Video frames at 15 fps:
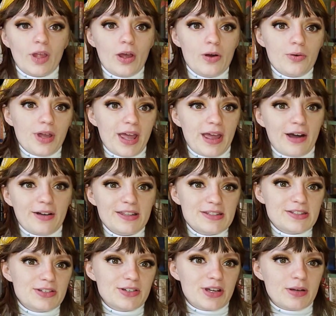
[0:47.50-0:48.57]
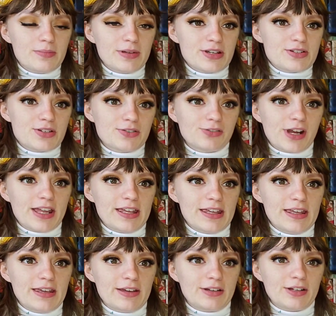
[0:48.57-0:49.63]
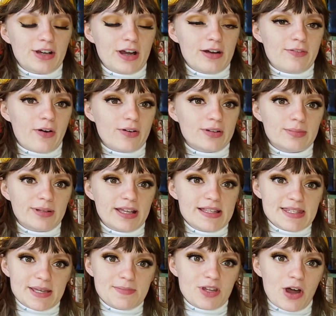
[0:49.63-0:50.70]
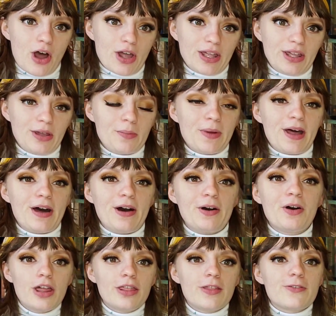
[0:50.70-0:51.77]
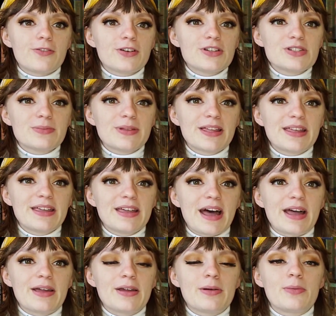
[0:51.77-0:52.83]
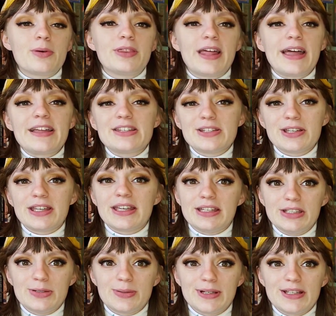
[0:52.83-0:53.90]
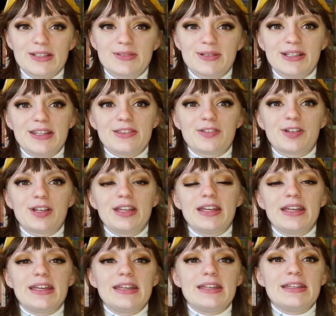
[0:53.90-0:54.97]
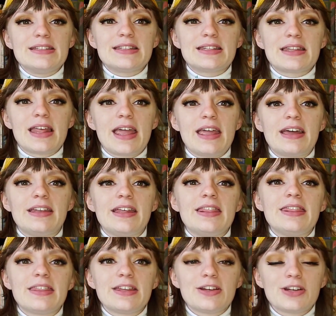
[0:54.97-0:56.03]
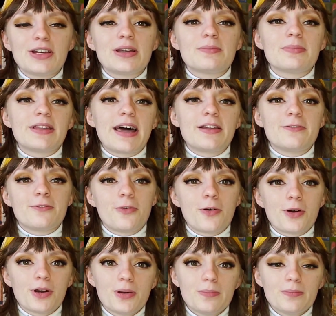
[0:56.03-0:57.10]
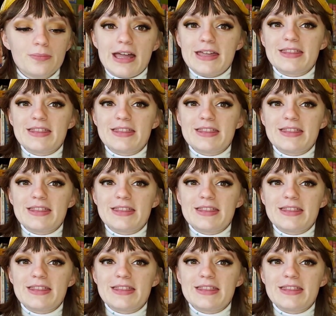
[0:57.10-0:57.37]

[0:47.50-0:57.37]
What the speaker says: Okay, I'll insert a picture right here of all the plants I'm talking about. The first plant I would like to get in 2023 is an Anthurium platiforum. I